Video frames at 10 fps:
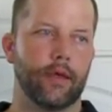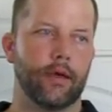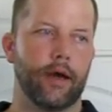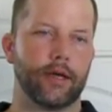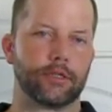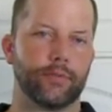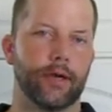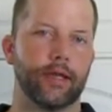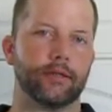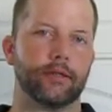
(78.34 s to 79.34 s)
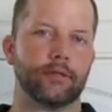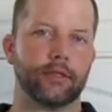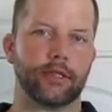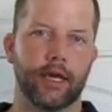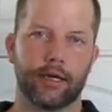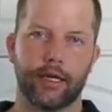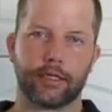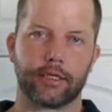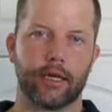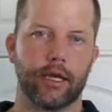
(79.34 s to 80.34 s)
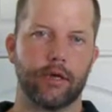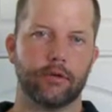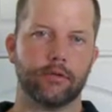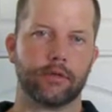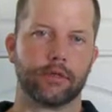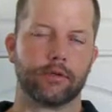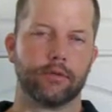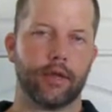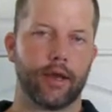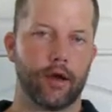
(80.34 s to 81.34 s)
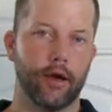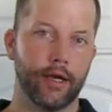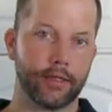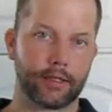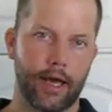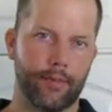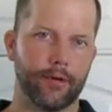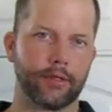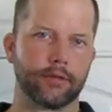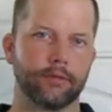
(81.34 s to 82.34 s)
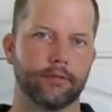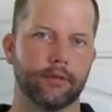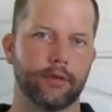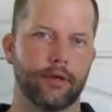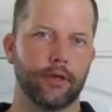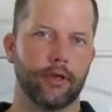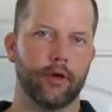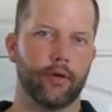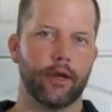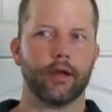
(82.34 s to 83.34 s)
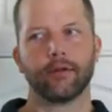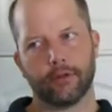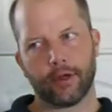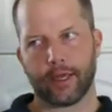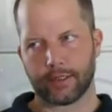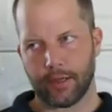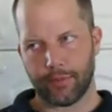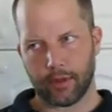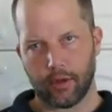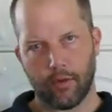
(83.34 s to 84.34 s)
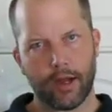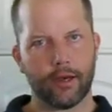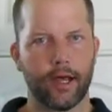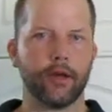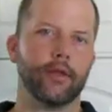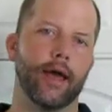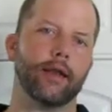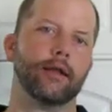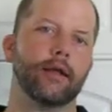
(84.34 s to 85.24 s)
I explain the techniques that I use, that I call head slappers, you know, where you look at something and you go, why didn't I do that?